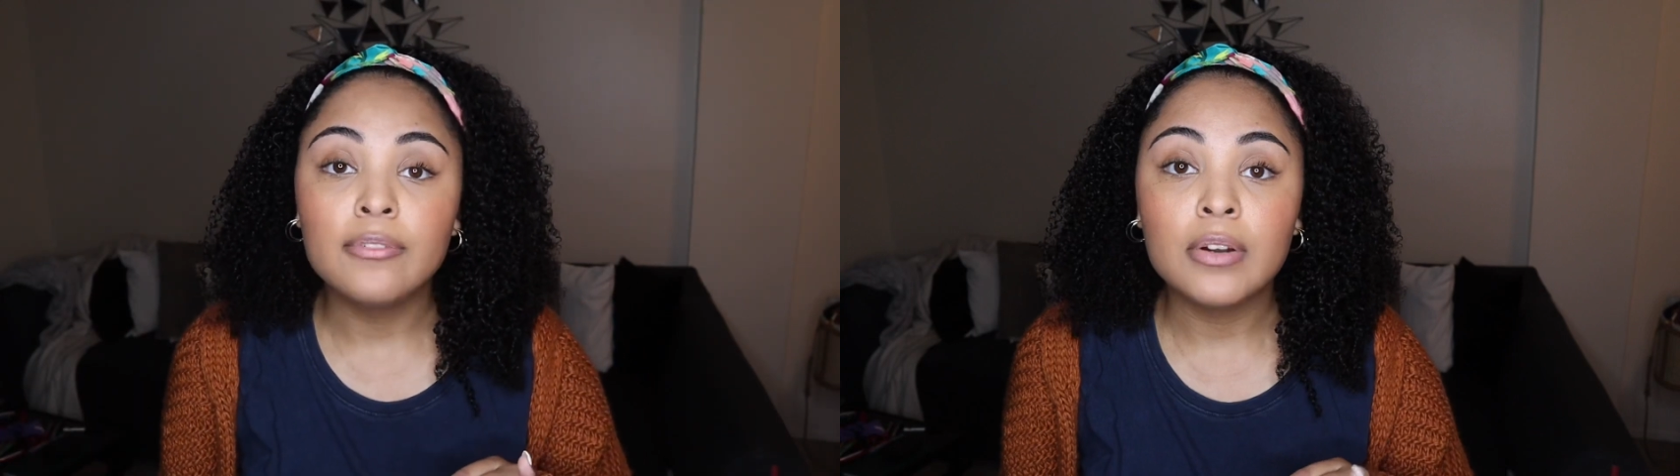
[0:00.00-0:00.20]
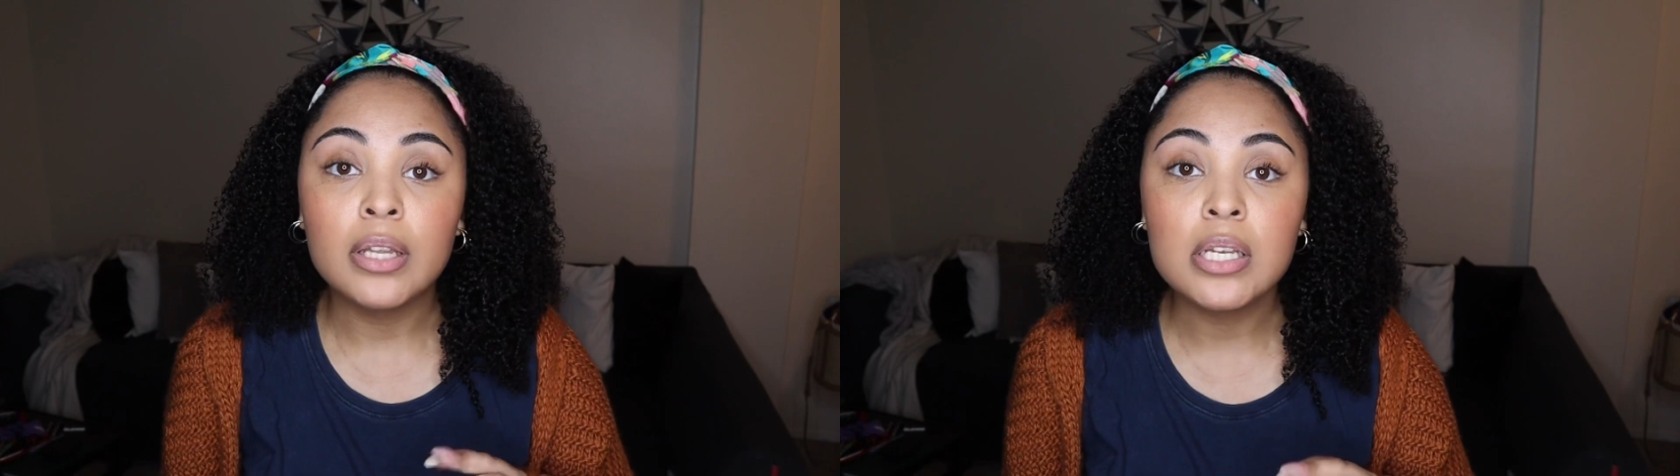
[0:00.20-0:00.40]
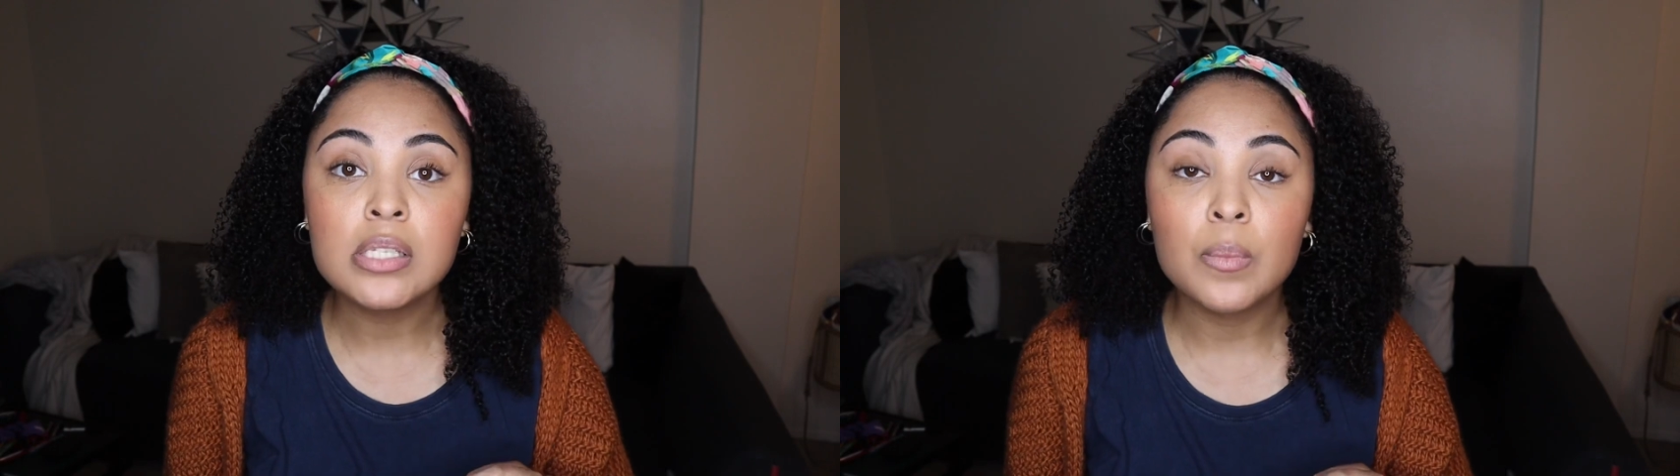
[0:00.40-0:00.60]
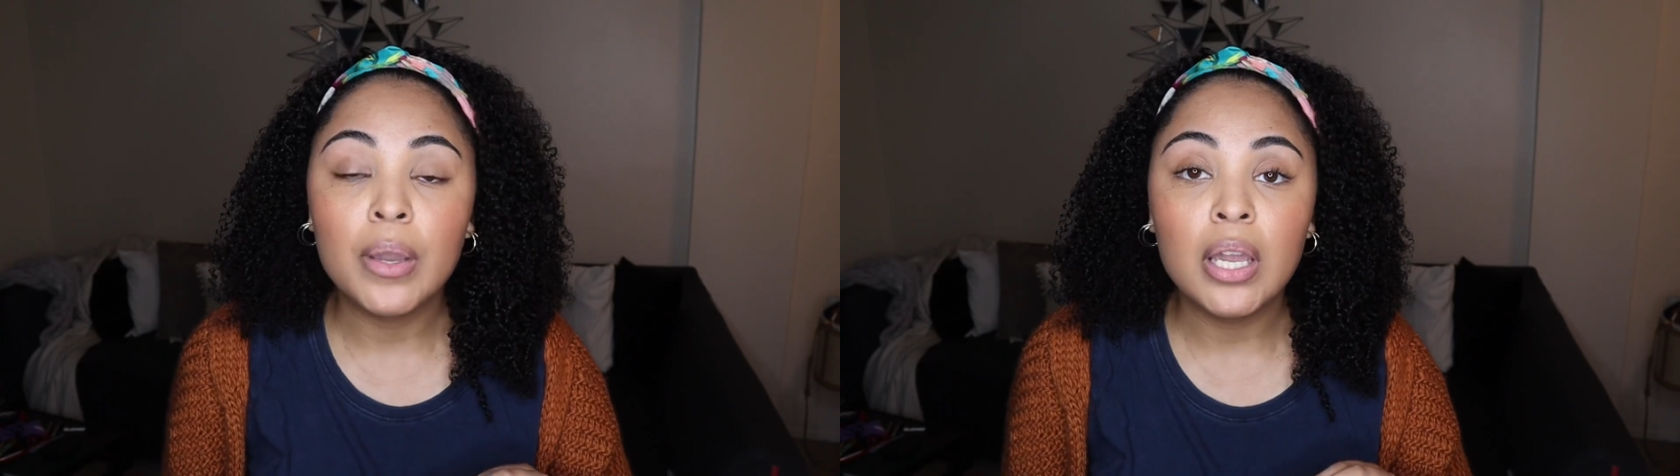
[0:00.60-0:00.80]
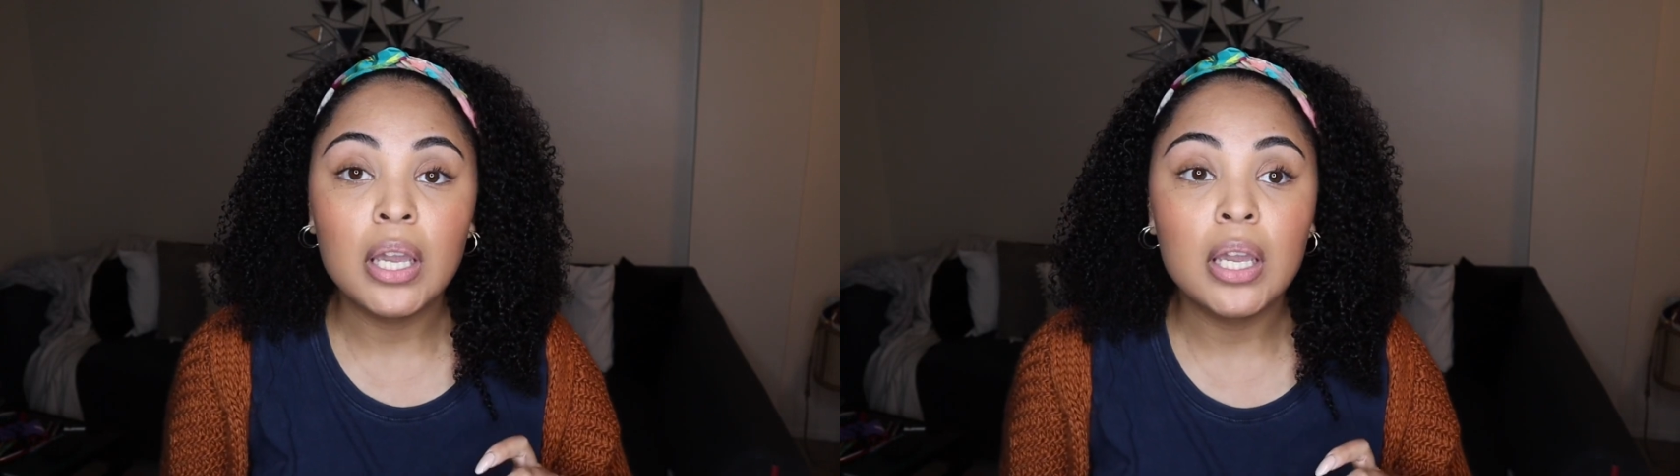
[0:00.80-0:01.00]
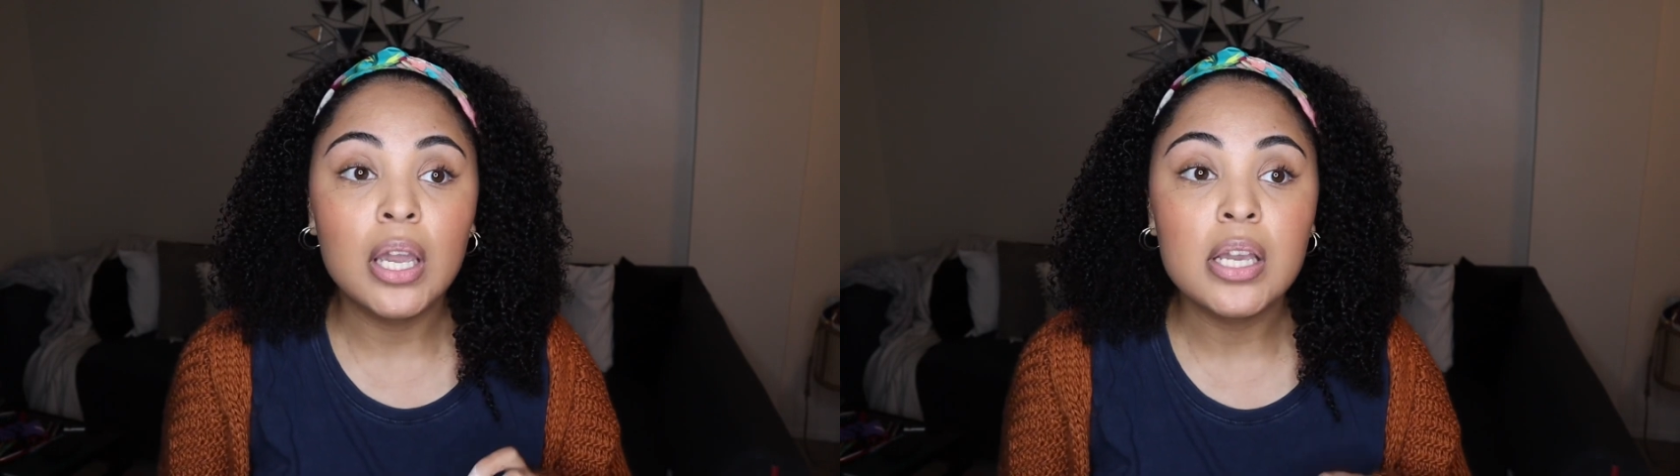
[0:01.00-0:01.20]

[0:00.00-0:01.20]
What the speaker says: for this wig